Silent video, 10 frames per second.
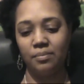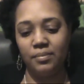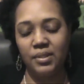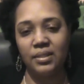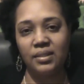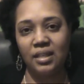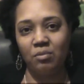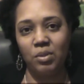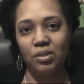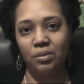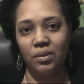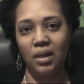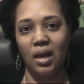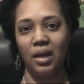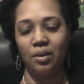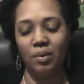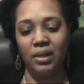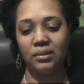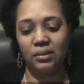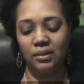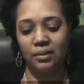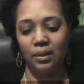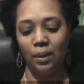since I've been doing ayahuasca.